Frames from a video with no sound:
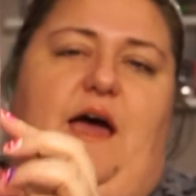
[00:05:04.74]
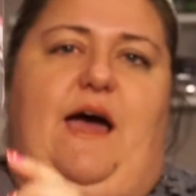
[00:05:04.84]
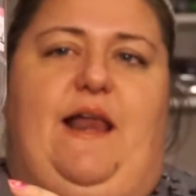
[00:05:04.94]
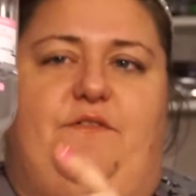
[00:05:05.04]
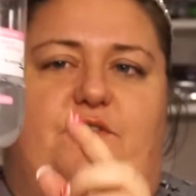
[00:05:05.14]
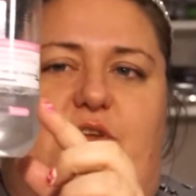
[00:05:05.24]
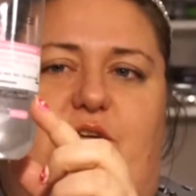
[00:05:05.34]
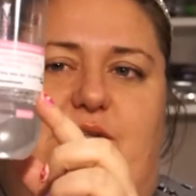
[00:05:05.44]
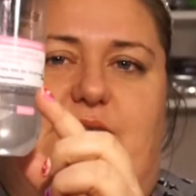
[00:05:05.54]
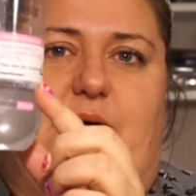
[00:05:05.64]
and I've only
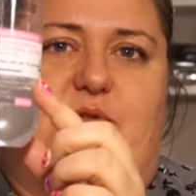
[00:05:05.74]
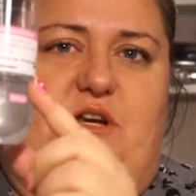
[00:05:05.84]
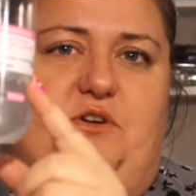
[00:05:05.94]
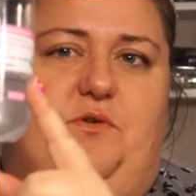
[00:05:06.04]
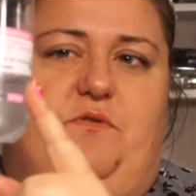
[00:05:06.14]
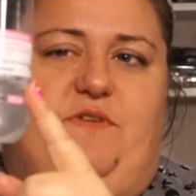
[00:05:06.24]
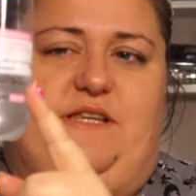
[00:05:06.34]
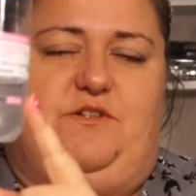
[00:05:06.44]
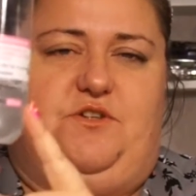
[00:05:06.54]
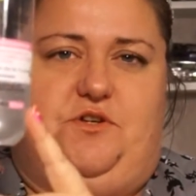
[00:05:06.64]
used that much. I don't know if
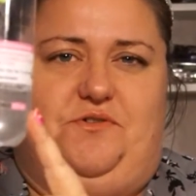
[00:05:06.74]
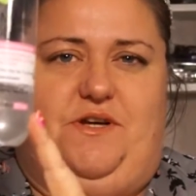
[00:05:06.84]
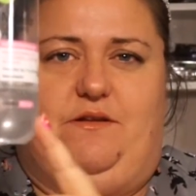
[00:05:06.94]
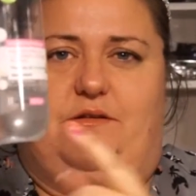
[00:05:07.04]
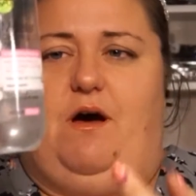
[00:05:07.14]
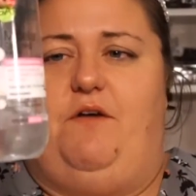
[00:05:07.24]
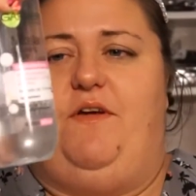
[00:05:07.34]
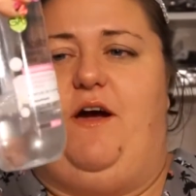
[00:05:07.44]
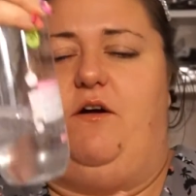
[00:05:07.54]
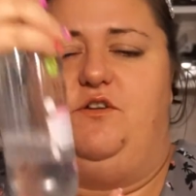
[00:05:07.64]
that's because you don't need a lot of
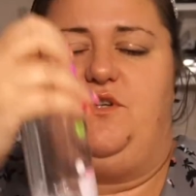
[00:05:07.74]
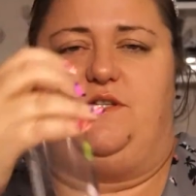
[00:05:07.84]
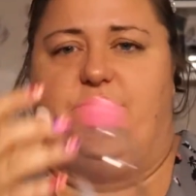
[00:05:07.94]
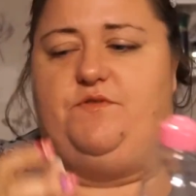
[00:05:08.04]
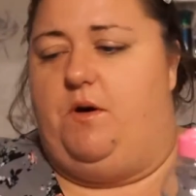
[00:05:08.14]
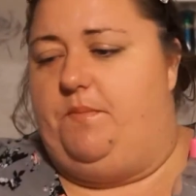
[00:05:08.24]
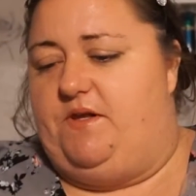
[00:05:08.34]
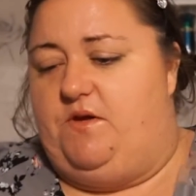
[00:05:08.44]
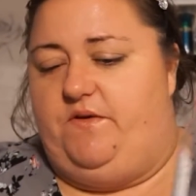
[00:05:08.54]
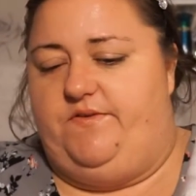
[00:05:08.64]
it or just because I've not
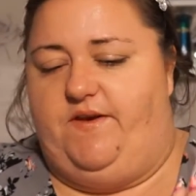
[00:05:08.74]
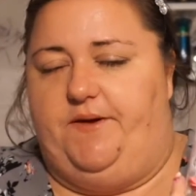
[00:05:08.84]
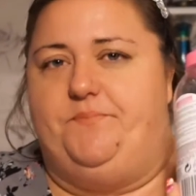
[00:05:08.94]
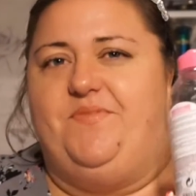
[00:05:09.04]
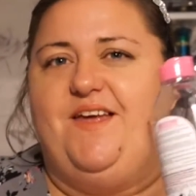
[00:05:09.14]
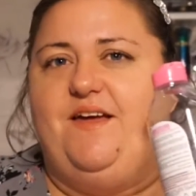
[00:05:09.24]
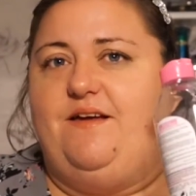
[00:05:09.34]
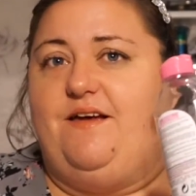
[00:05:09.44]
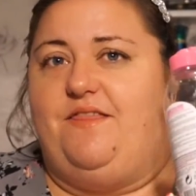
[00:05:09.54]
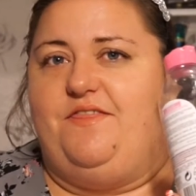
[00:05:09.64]
been using it.
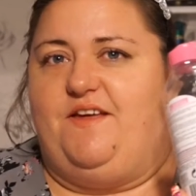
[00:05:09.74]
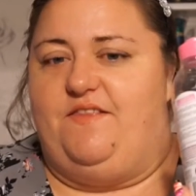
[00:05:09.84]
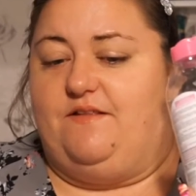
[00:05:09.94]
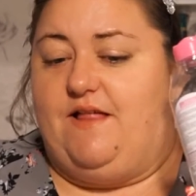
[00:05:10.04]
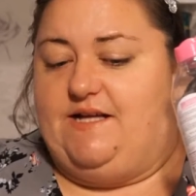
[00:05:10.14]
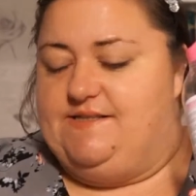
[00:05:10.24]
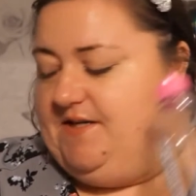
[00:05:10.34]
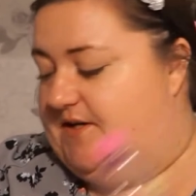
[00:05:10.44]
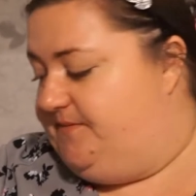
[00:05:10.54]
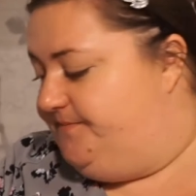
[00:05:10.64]
I think the
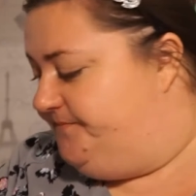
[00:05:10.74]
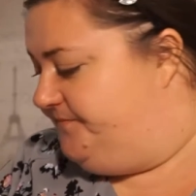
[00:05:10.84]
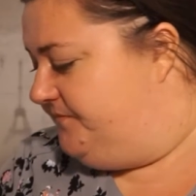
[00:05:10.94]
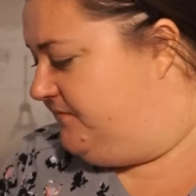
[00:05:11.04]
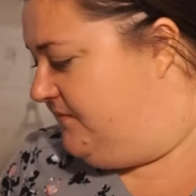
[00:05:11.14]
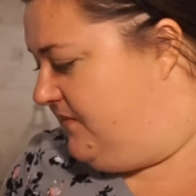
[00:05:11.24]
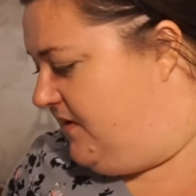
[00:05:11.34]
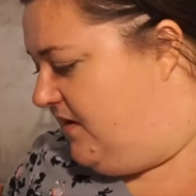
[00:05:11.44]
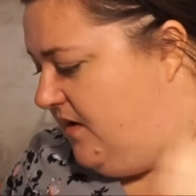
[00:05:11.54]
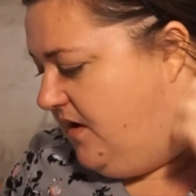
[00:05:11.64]
latter.
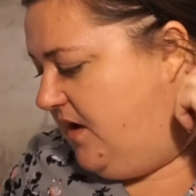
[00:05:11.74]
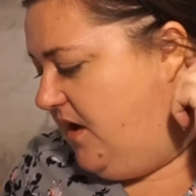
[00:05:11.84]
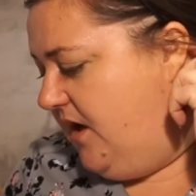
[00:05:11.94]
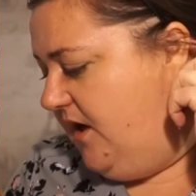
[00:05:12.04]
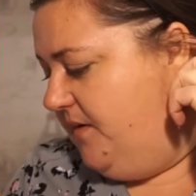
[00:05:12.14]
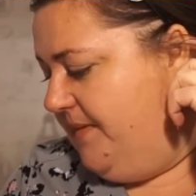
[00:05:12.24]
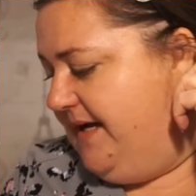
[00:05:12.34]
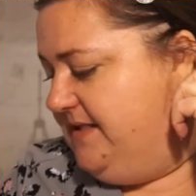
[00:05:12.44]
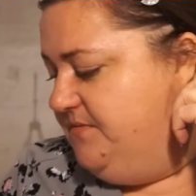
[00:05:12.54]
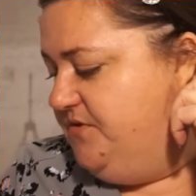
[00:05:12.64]

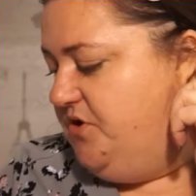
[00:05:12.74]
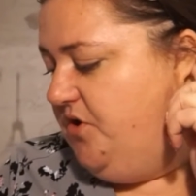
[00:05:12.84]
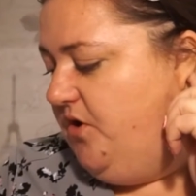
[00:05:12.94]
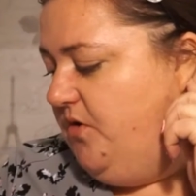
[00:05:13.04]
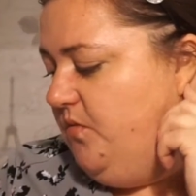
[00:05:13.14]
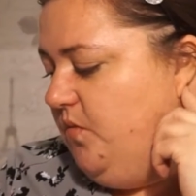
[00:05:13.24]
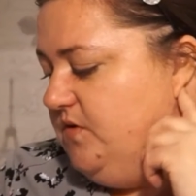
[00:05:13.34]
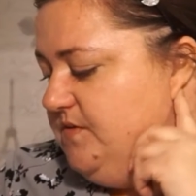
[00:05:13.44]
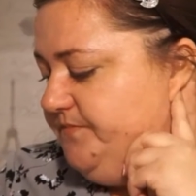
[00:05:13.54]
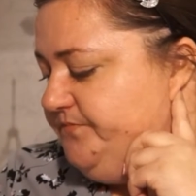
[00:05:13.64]
Item 2
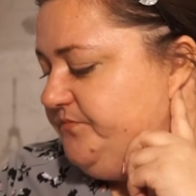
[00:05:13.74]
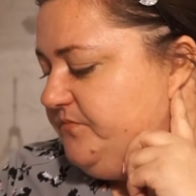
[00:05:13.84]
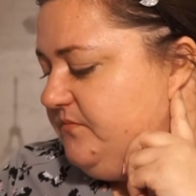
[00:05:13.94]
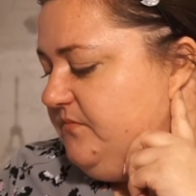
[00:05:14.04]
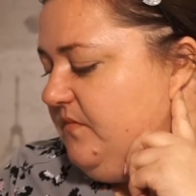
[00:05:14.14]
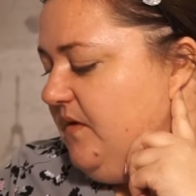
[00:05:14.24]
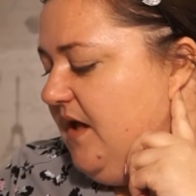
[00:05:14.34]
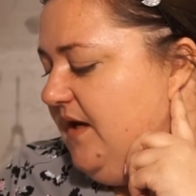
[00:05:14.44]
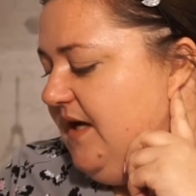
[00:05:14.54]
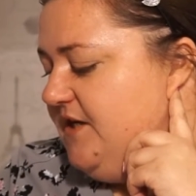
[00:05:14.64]
was
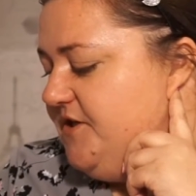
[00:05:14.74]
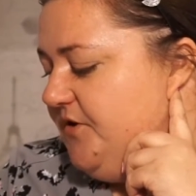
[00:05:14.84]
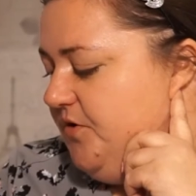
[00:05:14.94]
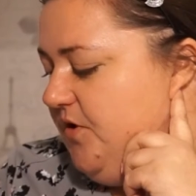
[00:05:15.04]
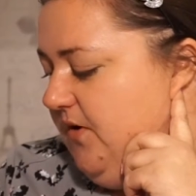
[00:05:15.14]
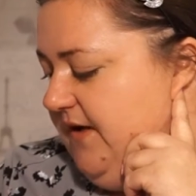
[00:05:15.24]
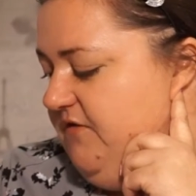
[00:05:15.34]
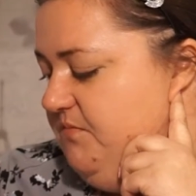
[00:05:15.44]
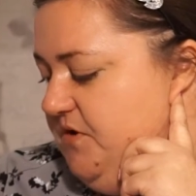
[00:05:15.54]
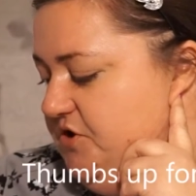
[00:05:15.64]
an eyeshadow called
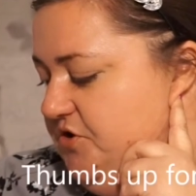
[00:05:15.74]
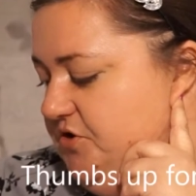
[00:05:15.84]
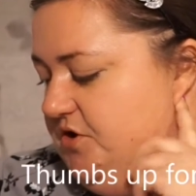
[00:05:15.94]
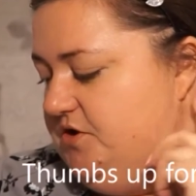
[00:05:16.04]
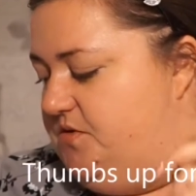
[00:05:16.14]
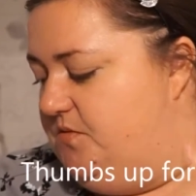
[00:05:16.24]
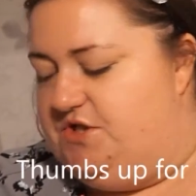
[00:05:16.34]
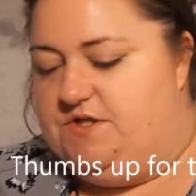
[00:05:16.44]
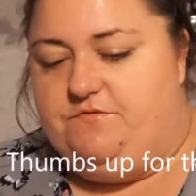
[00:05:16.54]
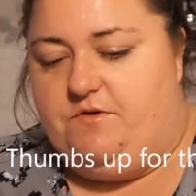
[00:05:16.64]
Give Me Shudders,
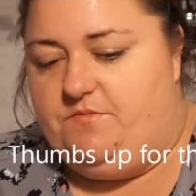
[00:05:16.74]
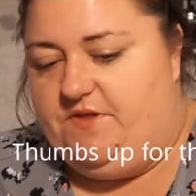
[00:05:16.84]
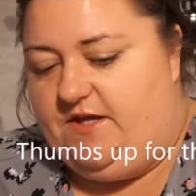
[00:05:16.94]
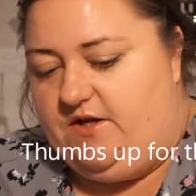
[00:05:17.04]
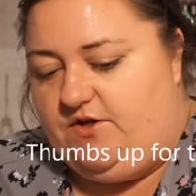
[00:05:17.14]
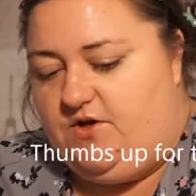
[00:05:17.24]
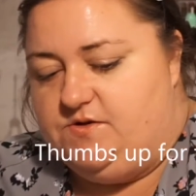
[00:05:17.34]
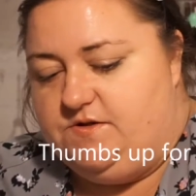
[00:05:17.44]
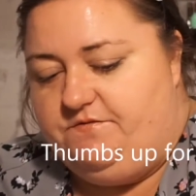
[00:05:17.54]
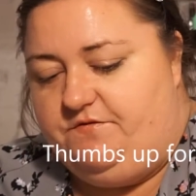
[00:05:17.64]
which is from the
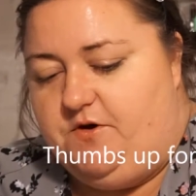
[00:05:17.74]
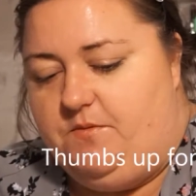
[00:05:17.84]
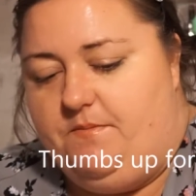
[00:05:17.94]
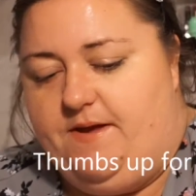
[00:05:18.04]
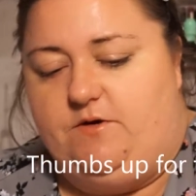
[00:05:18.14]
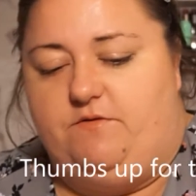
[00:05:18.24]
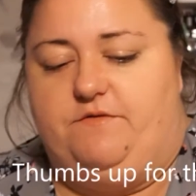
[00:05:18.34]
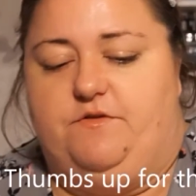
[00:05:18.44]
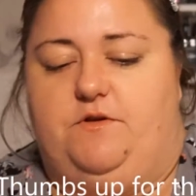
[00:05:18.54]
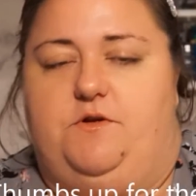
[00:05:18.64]
Girls on Film Makeup
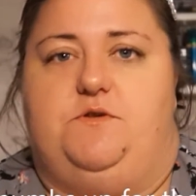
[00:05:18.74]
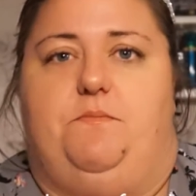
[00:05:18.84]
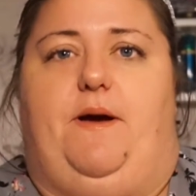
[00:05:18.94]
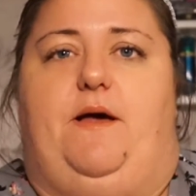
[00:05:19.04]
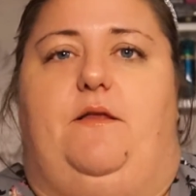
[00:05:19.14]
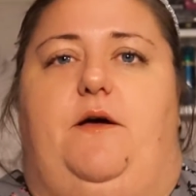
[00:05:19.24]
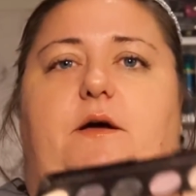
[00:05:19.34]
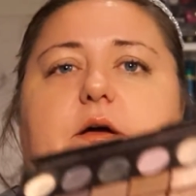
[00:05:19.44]
Revolution palette.